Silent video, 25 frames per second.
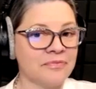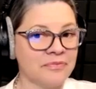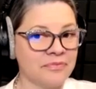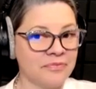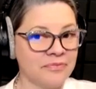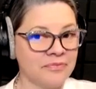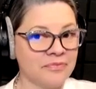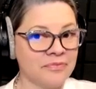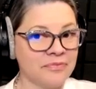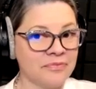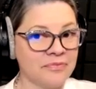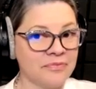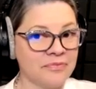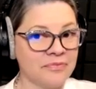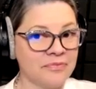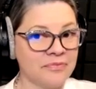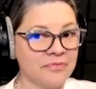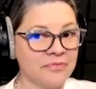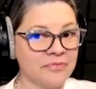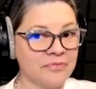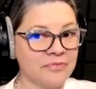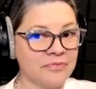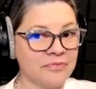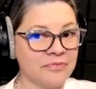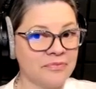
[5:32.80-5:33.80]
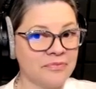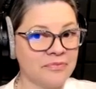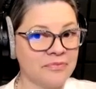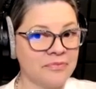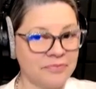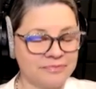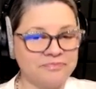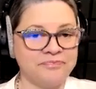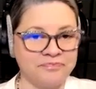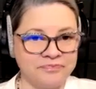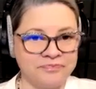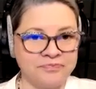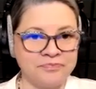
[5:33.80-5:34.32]

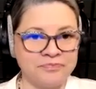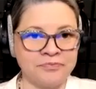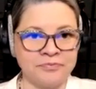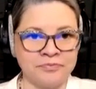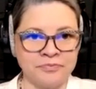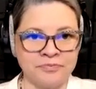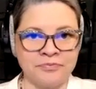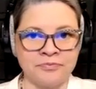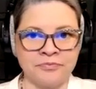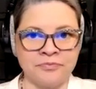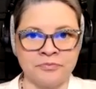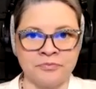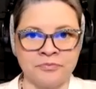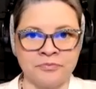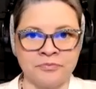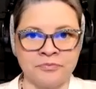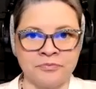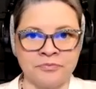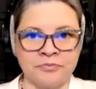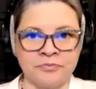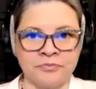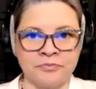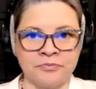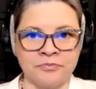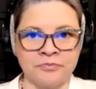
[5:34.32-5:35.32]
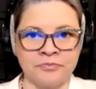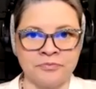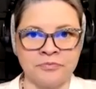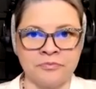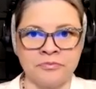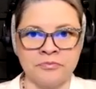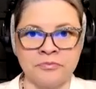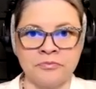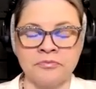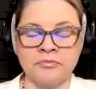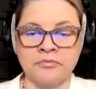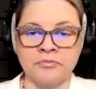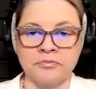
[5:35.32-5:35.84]

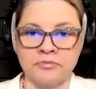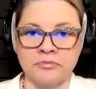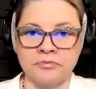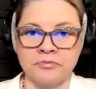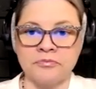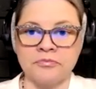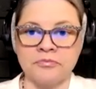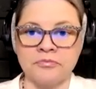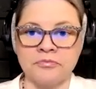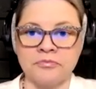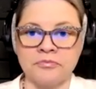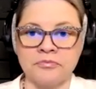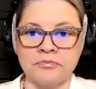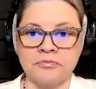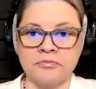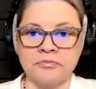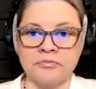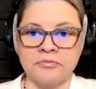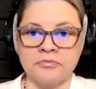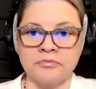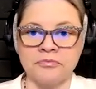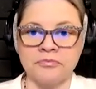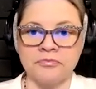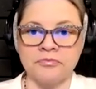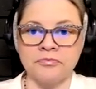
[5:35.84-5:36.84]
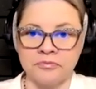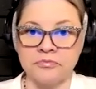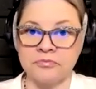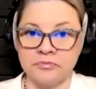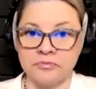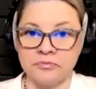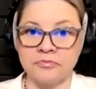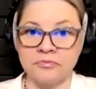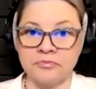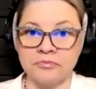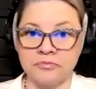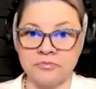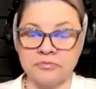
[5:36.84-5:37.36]

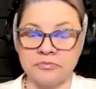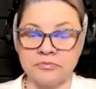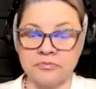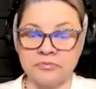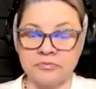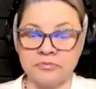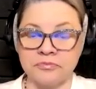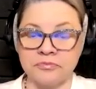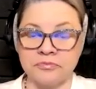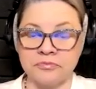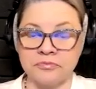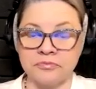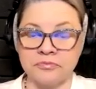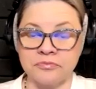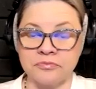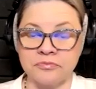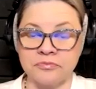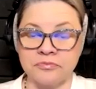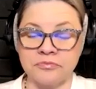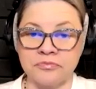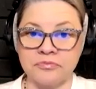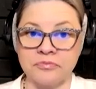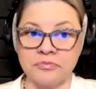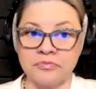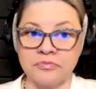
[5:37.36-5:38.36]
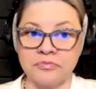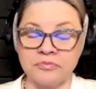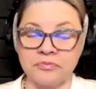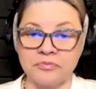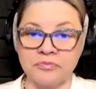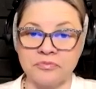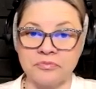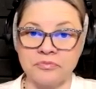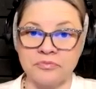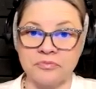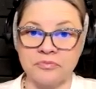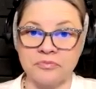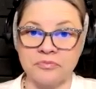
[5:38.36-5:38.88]

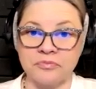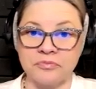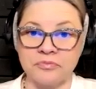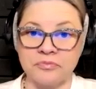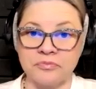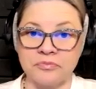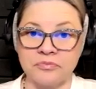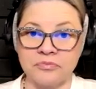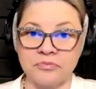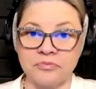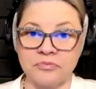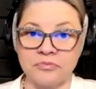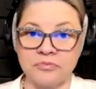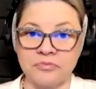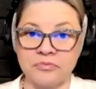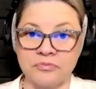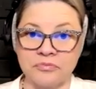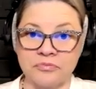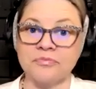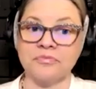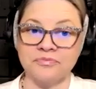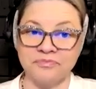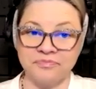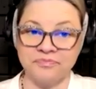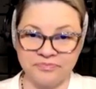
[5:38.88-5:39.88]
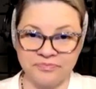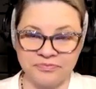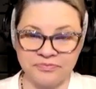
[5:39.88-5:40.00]
The person shown says nothing.